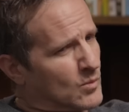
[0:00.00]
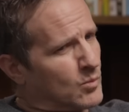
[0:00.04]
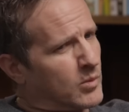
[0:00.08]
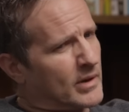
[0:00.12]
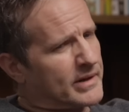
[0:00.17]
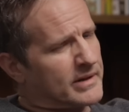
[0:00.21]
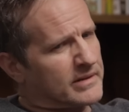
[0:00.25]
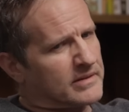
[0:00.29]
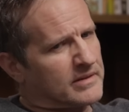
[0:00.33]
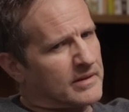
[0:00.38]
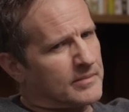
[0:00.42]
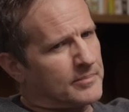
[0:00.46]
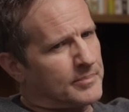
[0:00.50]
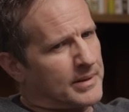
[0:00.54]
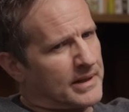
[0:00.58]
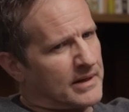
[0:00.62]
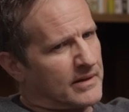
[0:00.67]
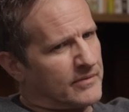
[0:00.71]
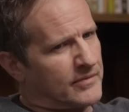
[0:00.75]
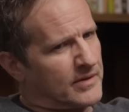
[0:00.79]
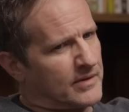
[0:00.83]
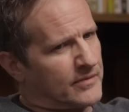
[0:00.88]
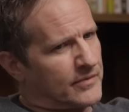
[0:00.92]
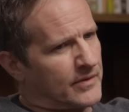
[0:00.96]
What is the
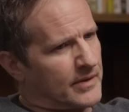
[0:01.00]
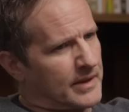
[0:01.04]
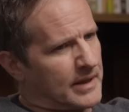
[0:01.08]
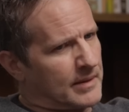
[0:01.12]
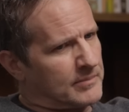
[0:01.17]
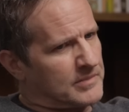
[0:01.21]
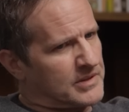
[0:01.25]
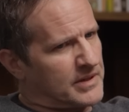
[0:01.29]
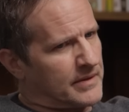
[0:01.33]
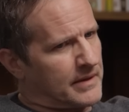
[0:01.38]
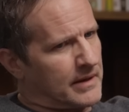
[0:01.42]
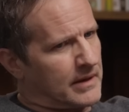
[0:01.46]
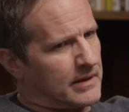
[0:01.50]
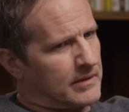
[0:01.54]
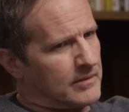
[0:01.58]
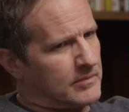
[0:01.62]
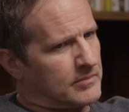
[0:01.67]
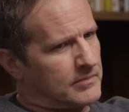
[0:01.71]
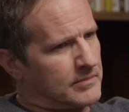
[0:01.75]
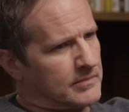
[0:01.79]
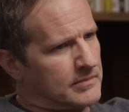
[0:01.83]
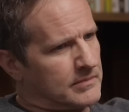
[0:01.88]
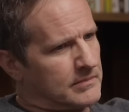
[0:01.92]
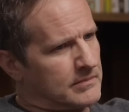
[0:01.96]
benefit for them? Do
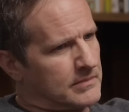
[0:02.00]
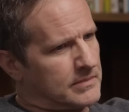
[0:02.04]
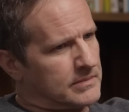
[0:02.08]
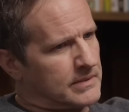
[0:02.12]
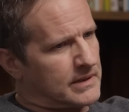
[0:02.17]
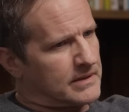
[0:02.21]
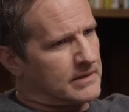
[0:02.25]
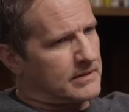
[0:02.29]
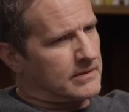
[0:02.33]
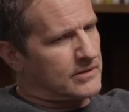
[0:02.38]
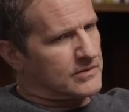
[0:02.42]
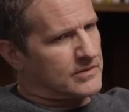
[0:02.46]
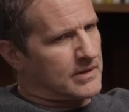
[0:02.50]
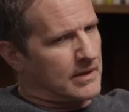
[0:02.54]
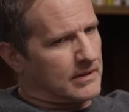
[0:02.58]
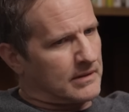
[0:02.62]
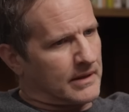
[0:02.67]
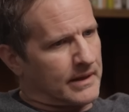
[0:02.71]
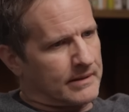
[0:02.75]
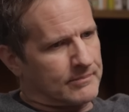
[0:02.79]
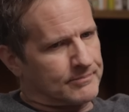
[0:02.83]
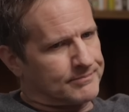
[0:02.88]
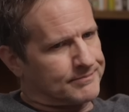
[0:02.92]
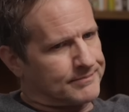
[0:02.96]
they? There's not
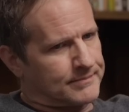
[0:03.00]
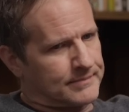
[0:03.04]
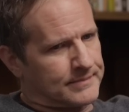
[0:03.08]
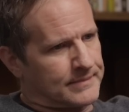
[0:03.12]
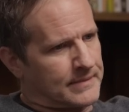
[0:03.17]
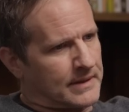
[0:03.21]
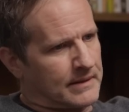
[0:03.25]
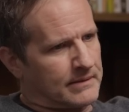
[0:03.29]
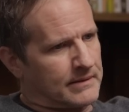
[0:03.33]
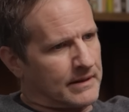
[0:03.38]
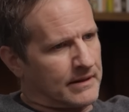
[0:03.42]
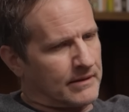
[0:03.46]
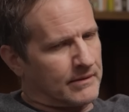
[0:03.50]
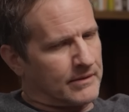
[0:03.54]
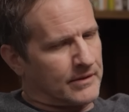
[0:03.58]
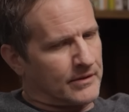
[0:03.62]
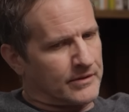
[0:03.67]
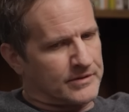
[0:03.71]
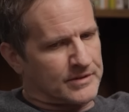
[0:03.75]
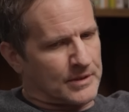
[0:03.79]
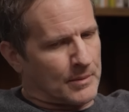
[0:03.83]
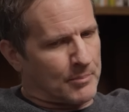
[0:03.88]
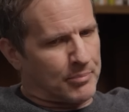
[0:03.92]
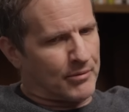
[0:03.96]
like
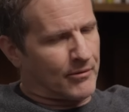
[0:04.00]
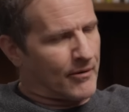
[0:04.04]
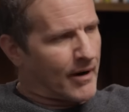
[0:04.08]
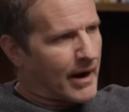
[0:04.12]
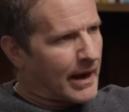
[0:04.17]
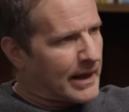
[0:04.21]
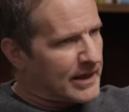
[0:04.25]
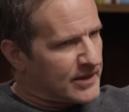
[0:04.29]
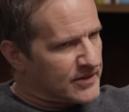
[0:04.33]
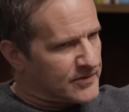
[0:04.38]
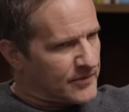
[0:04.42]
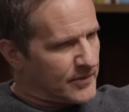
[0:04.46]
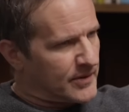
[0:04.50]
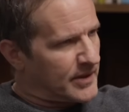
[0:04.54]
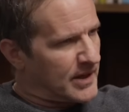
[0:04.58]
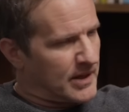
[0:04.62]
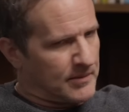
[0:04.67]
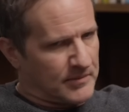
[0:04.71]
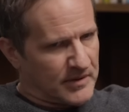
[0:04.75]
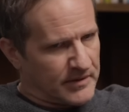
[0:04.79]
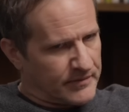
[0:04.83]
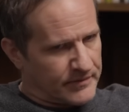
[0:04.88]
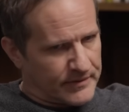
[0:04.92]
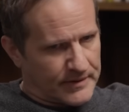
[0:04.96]
there isn't a prize for
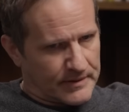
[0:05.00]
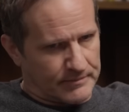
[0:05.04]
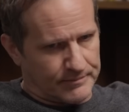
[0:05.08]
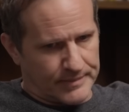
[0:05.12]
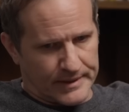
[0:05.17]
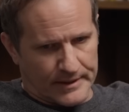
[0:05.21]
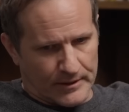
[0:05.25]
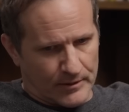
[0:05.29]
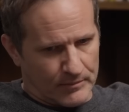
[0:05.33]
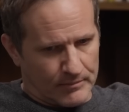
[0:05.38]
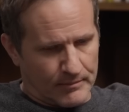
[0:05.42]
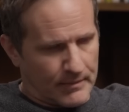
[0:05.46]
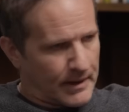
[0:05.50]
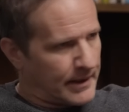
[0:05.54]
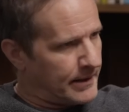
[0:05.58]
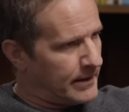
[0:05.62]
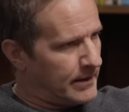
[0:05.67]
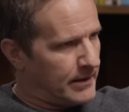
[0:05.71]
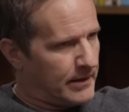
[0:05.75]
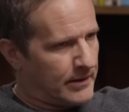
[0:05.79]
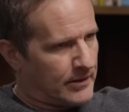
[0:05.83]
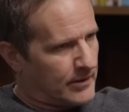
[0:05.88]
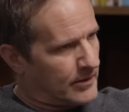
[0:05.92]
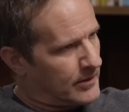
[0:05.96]
them of
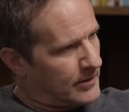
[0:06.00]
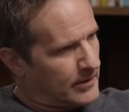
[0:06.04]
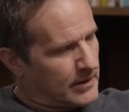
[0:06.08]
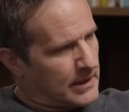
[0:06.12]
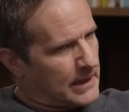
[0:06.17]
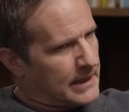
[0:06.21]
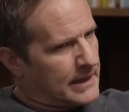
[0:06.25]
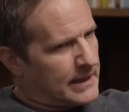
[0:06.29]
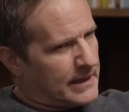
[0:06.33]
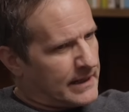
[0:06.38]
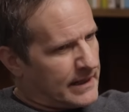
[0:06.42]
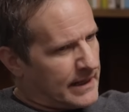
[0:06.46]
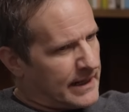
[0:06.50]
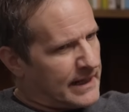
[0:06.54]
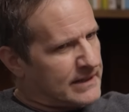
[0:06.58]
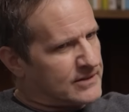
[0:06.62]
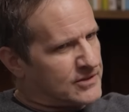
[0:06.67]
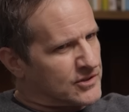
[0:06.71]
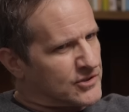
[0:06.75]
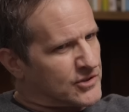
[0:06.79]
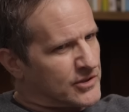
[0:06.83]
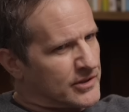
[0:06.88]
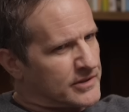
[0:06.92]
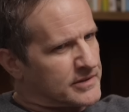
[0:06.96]
money, or
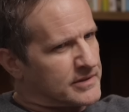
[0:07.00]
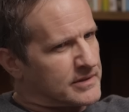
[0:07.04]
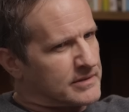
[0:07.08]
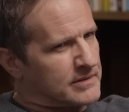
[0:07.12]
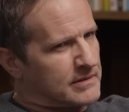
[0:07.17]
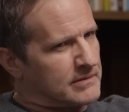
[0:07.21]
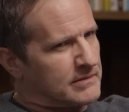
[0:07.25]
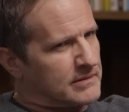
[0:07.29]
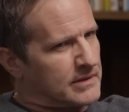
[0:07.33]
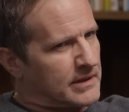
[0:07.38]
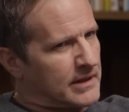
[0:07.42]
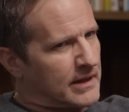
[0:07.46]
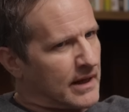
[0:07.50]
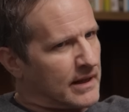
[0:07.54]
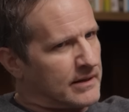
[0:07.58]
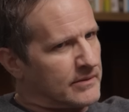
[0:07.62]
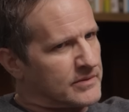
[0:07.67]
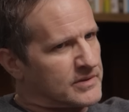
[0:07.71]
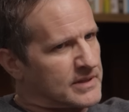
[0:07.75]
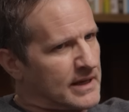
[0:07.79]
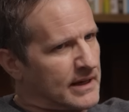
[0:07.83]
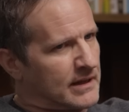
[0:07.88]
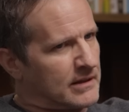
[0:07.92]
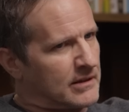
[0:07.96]
it's just the kind
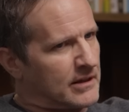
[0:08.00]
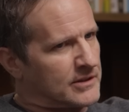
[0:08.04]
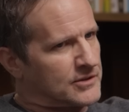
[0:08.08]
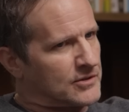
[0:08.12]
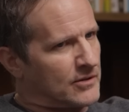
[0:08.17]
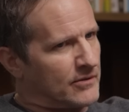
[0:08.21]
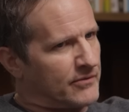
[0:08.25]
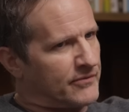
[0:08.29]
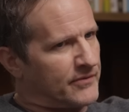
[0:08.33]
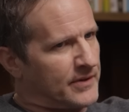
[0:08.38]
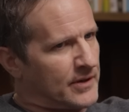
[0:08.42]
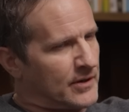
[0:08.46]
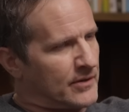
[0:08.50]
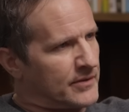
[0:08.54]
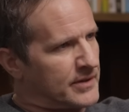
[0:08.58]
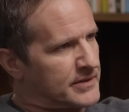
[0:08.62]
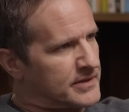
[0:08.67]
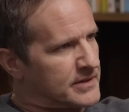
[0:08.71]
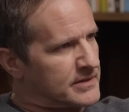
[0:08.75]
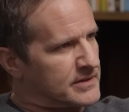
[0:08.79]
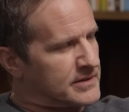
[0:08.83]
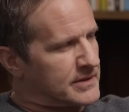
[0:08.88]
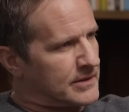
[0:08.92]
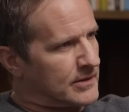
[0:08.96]
of psychological fear
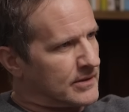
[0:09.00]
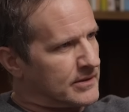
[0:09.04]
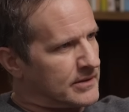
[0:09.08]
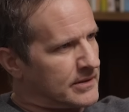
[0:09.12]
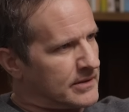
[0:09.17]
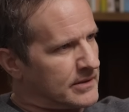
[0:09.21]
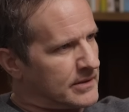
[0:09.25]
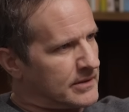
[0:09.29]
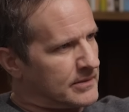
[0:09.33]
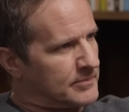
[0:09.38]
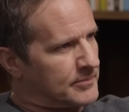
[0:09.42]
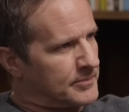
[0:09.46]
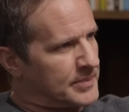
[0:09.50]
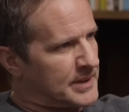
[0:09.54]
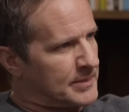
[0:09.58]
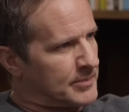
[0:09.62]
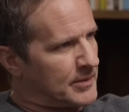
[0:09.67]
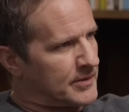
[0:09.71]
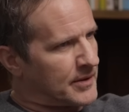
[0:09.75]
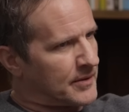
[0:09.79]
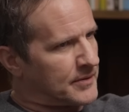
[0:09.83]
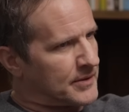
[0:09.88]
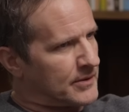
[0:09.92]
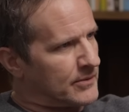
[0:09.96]
that's instilled in the
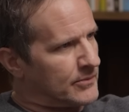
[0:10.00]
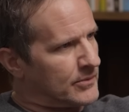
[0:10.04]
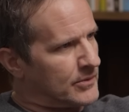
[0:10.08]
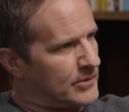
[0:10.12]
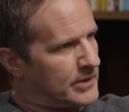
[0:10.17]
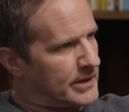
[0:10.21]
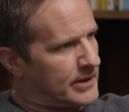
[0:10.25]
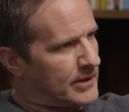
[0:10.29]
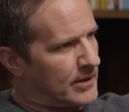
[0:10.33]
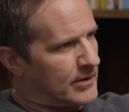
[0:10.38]
people that they're ruling.